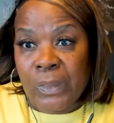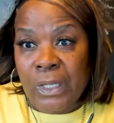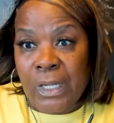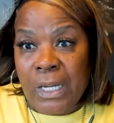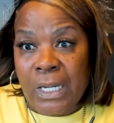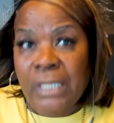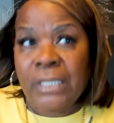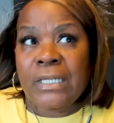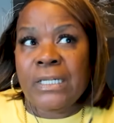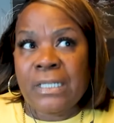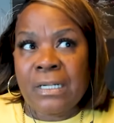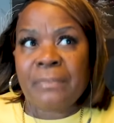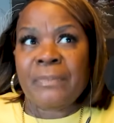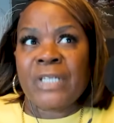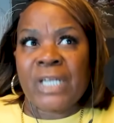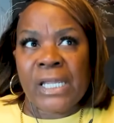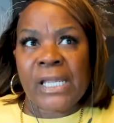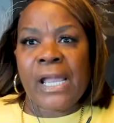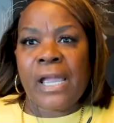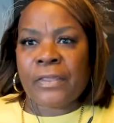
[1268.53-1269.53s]
And then I'm
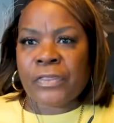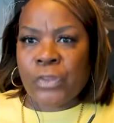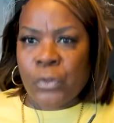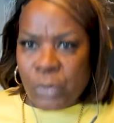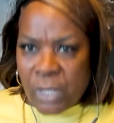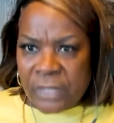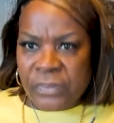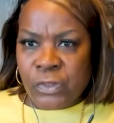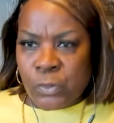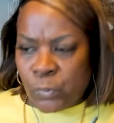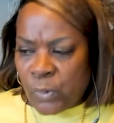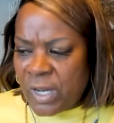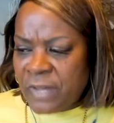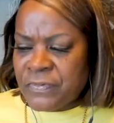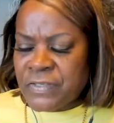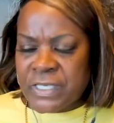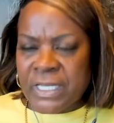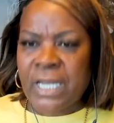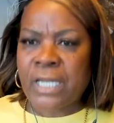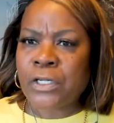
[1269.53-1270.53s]
looking at the
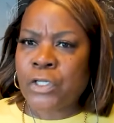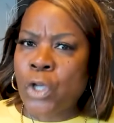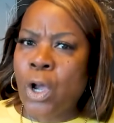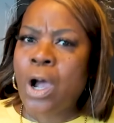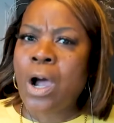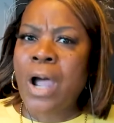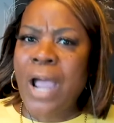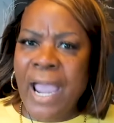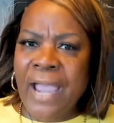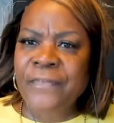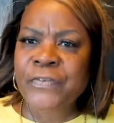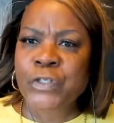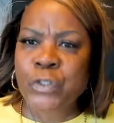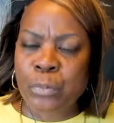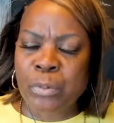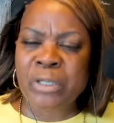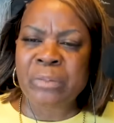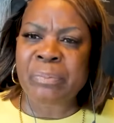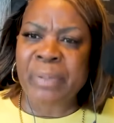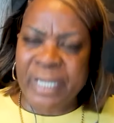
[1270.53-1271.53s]
refs saying, y'all have to
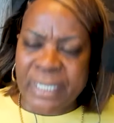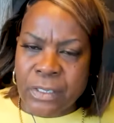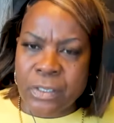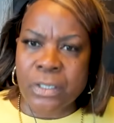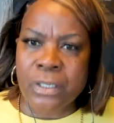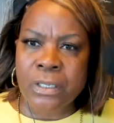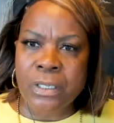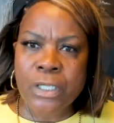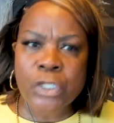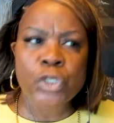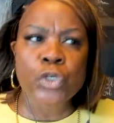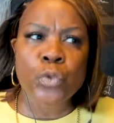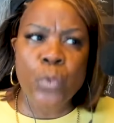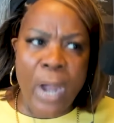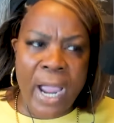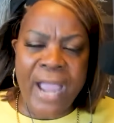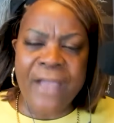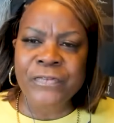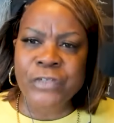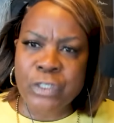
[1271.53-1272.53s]
be better. You
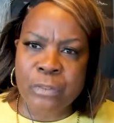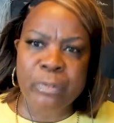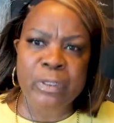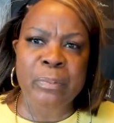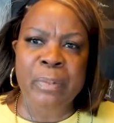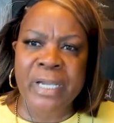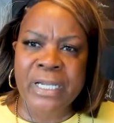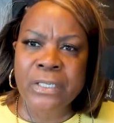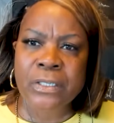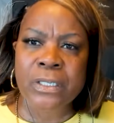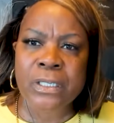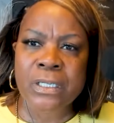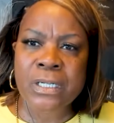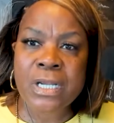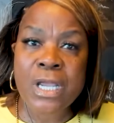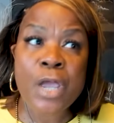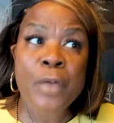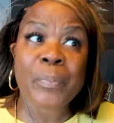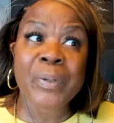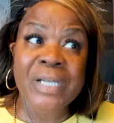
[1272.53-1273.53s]
have to be better.
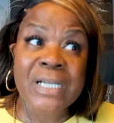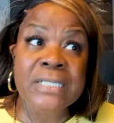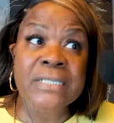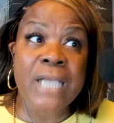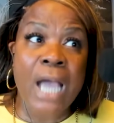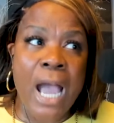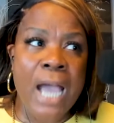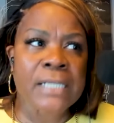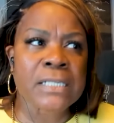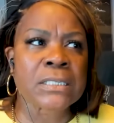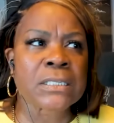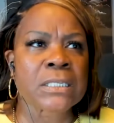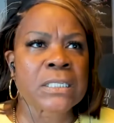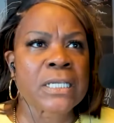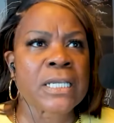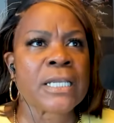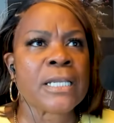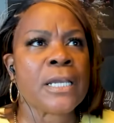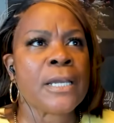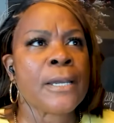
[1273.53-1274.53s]
Because
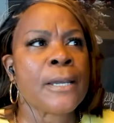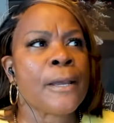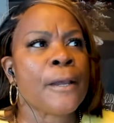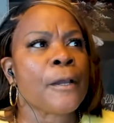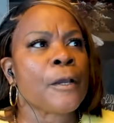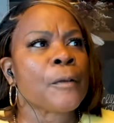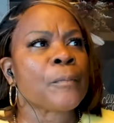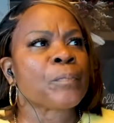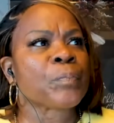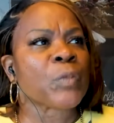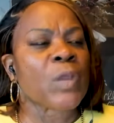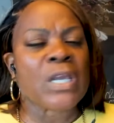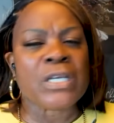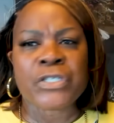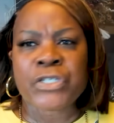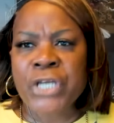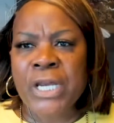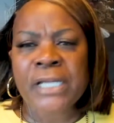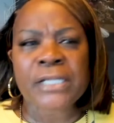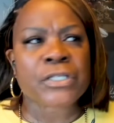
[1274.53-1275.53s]
honestly,
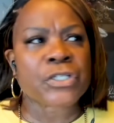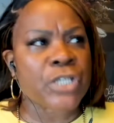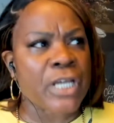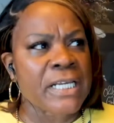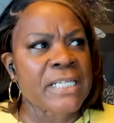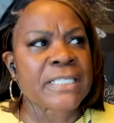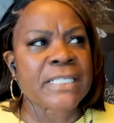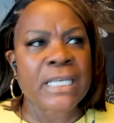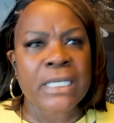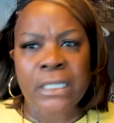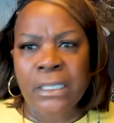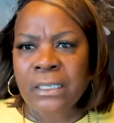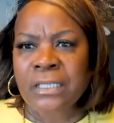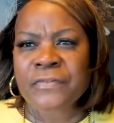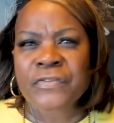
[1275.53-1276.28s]
JC could have